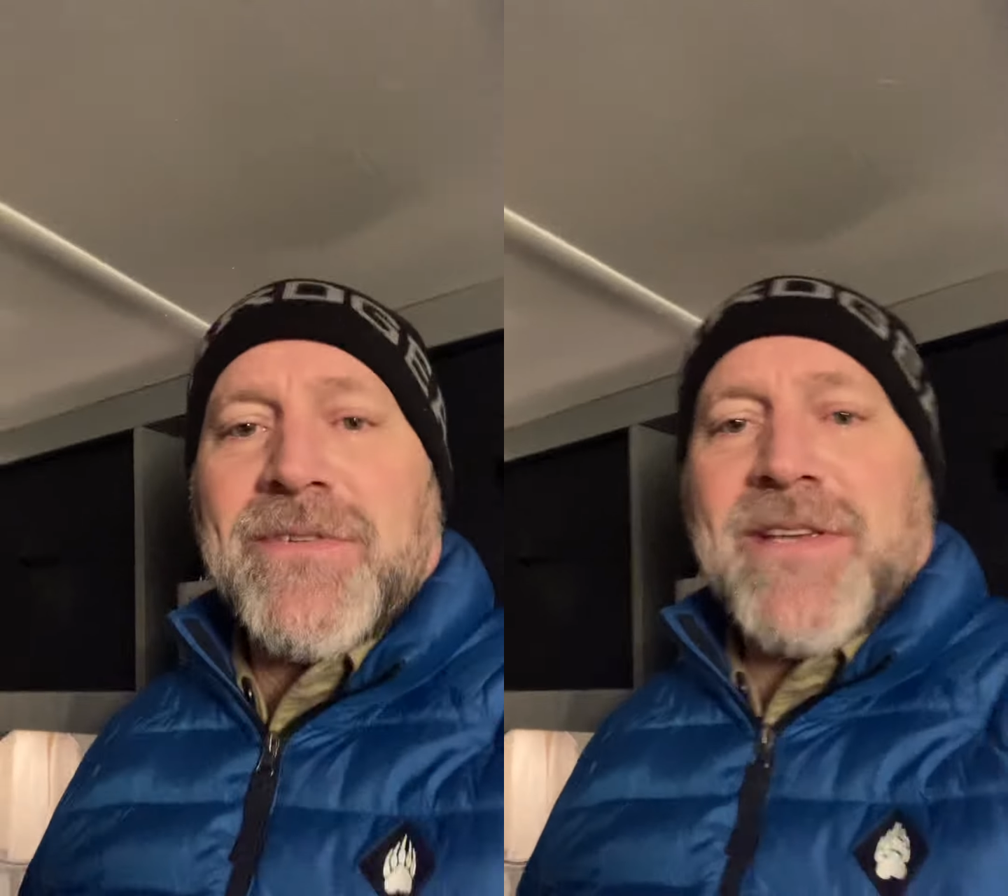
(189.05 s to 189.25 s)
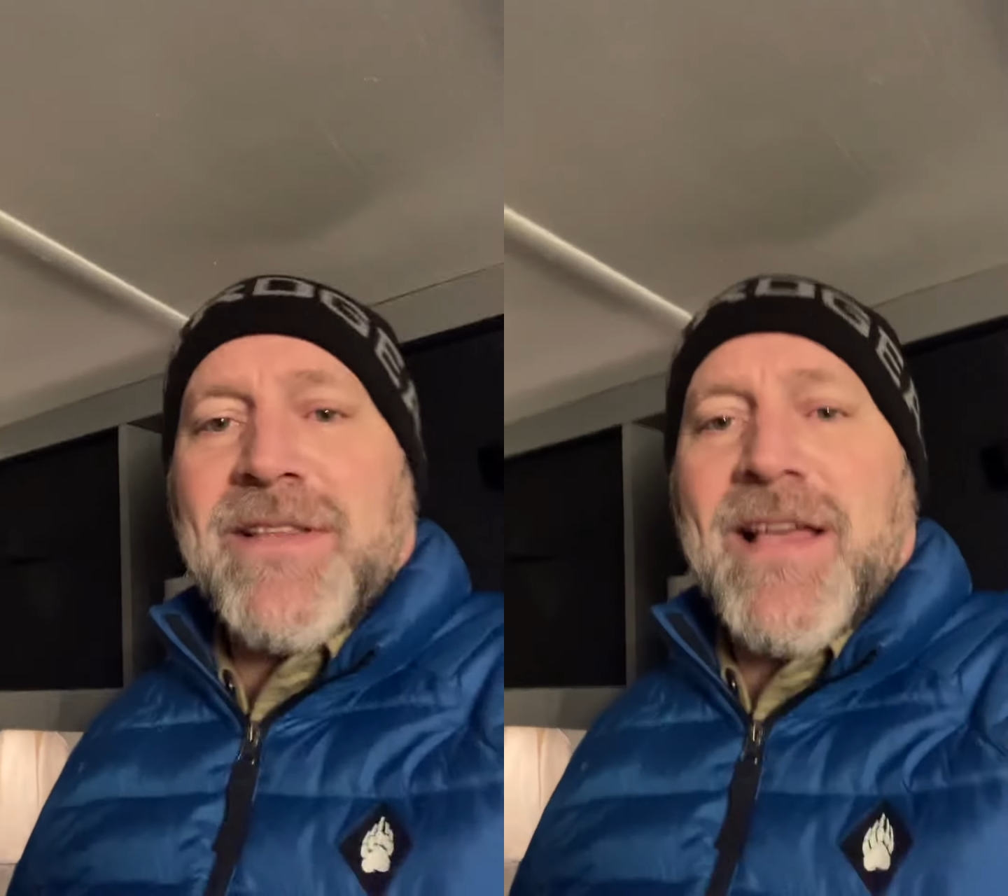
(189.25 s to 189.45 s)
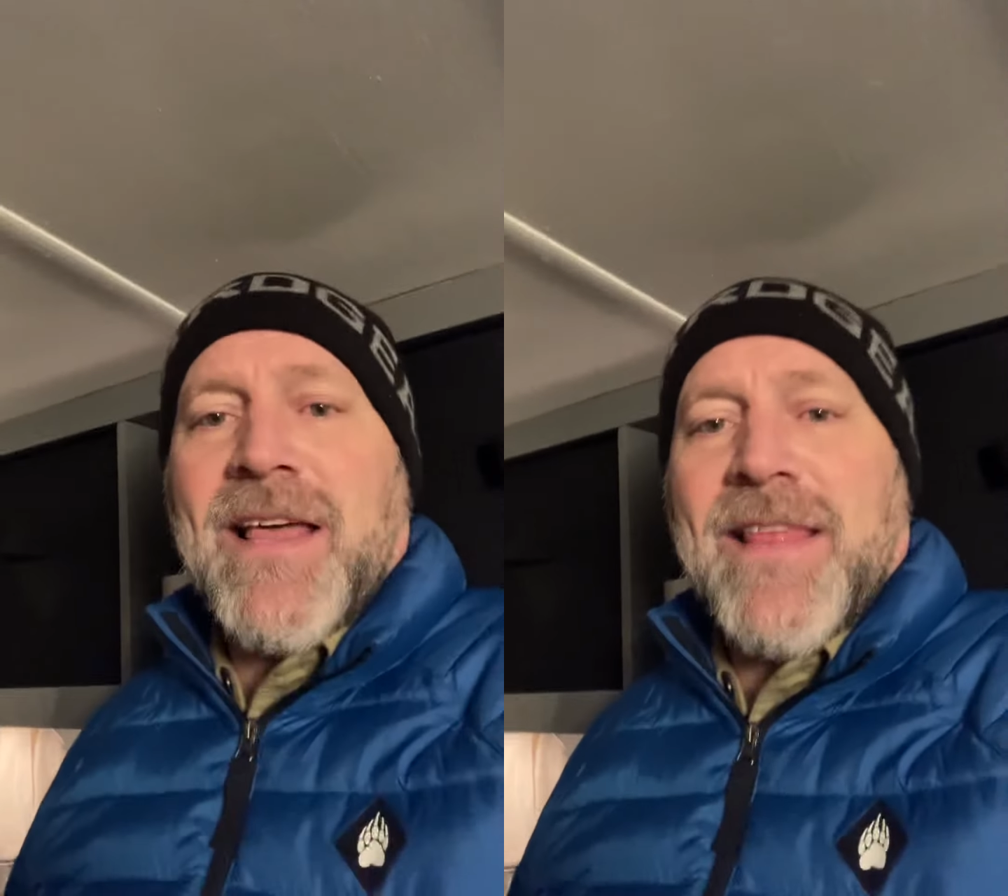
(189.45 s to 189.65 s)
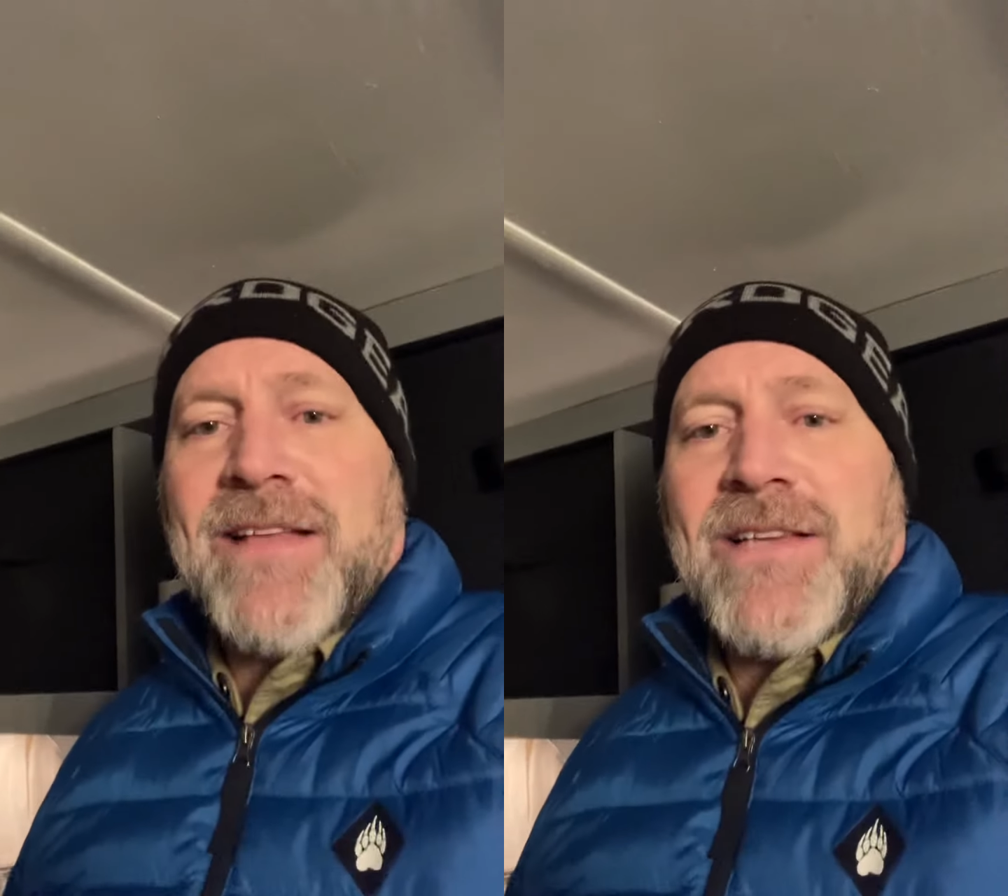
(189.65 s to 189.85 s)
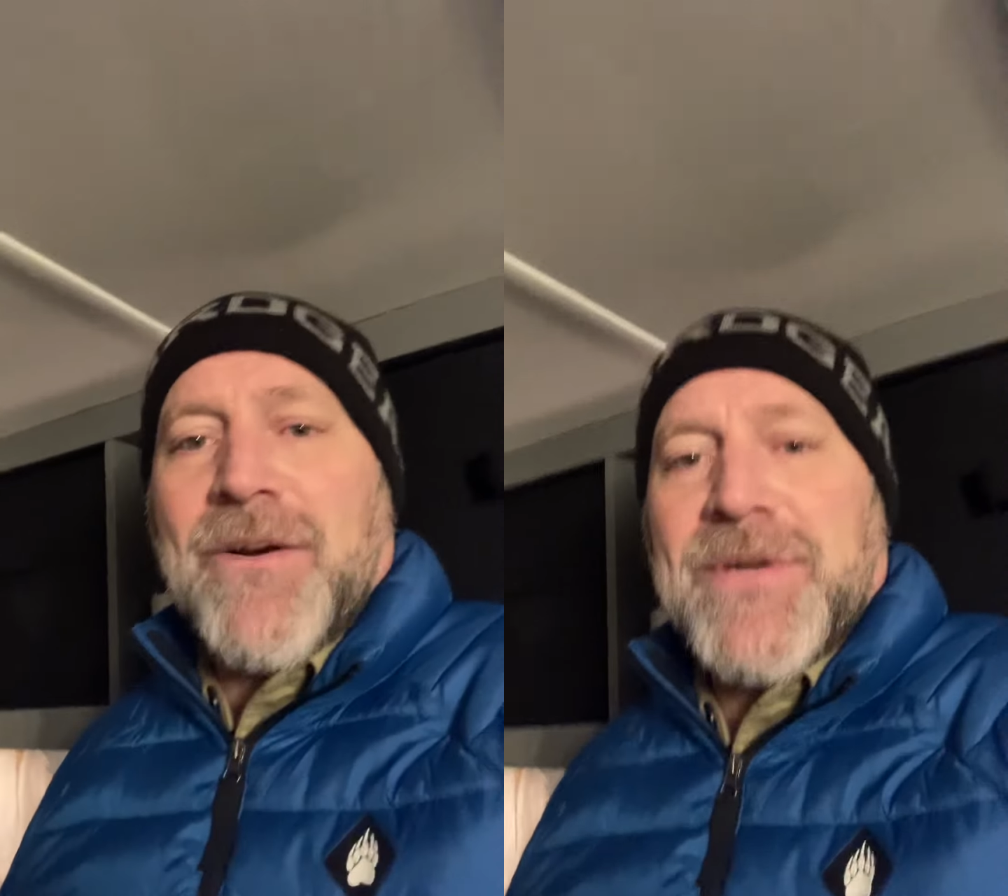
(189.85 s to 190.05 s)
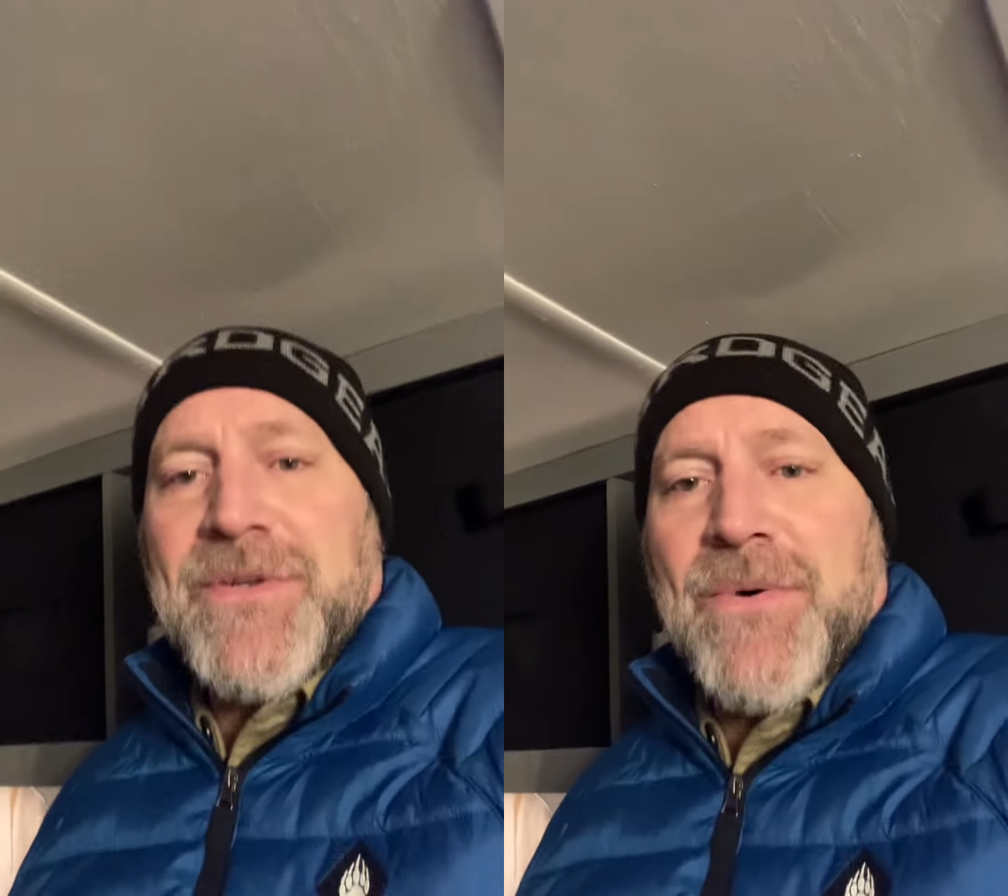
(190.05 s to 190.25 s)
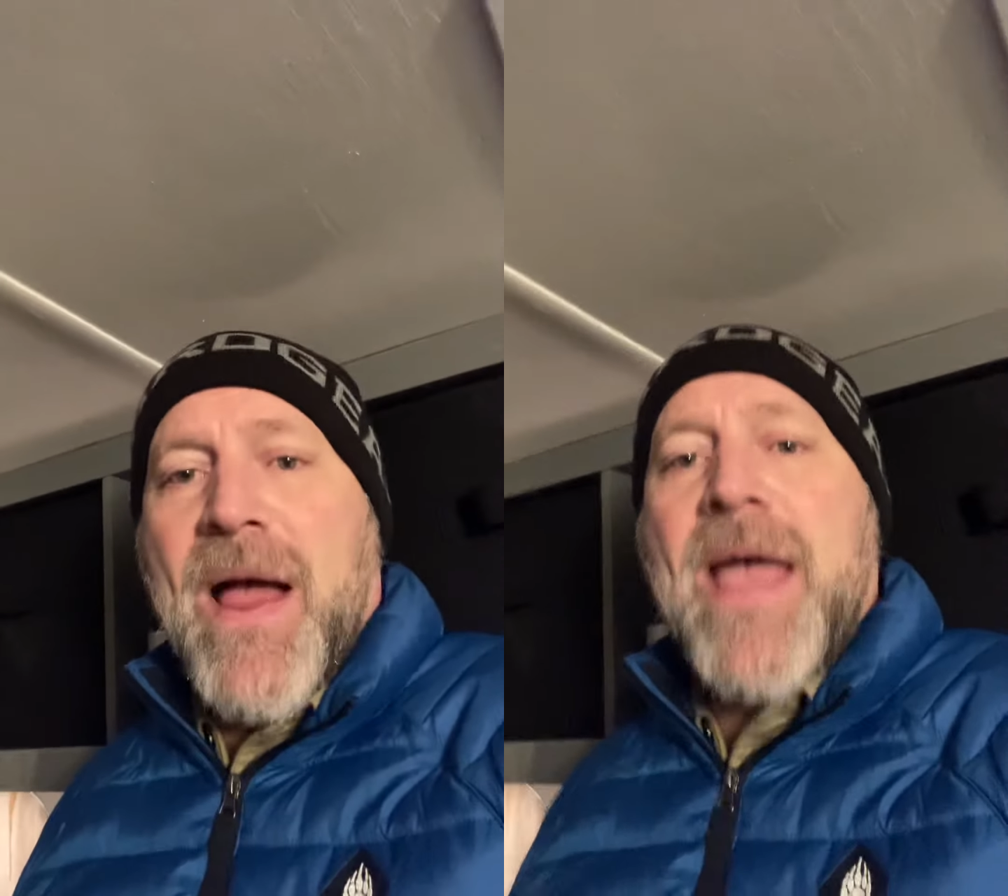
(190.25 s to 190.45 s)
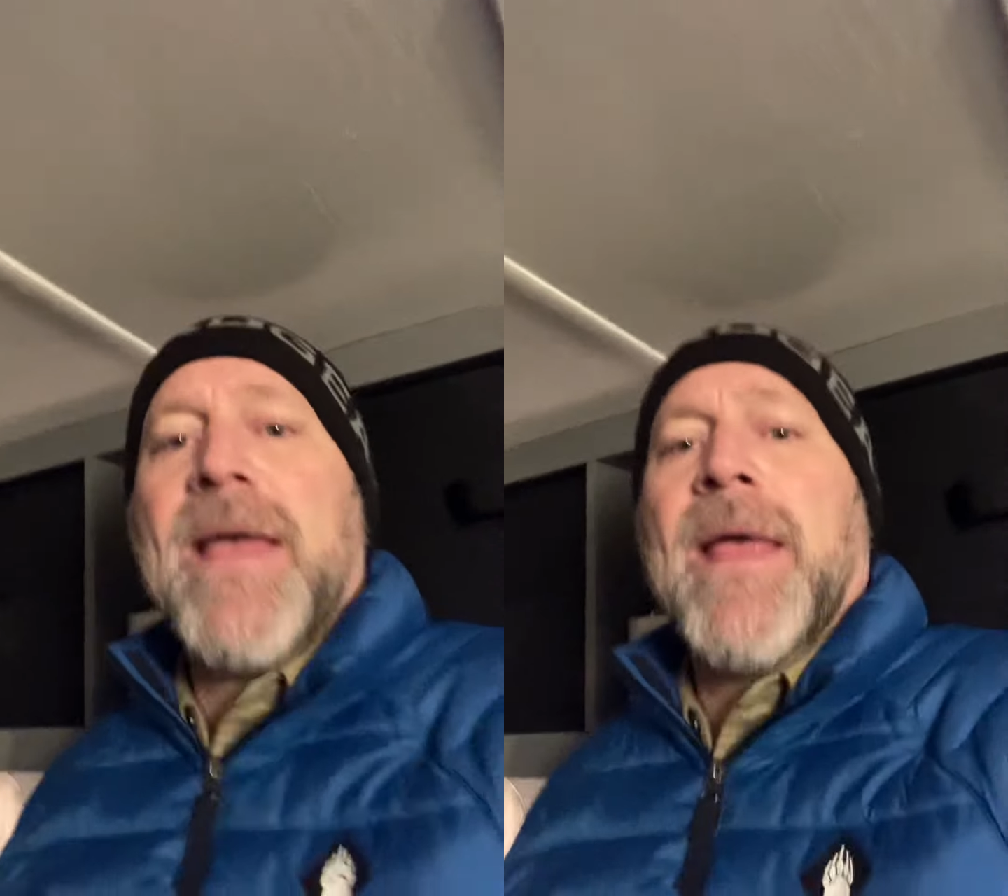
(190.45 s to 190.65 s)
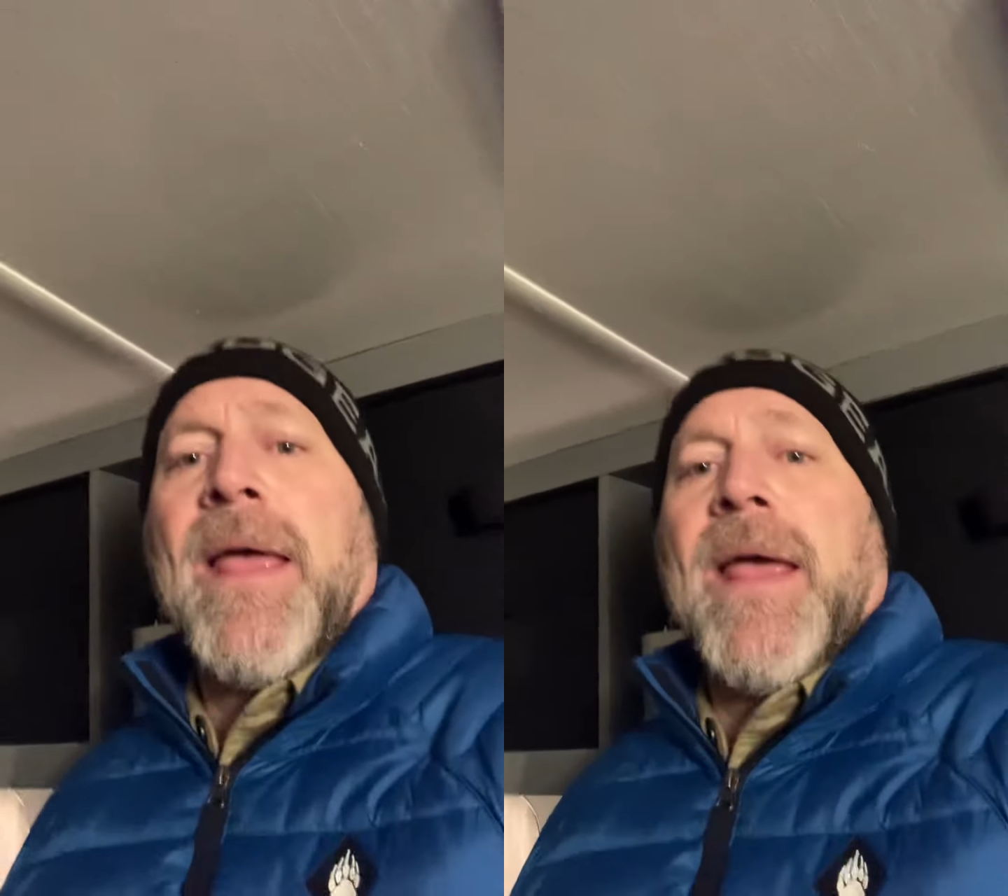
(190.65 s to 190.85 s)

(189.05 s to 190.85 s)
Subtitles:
So that's always a riot.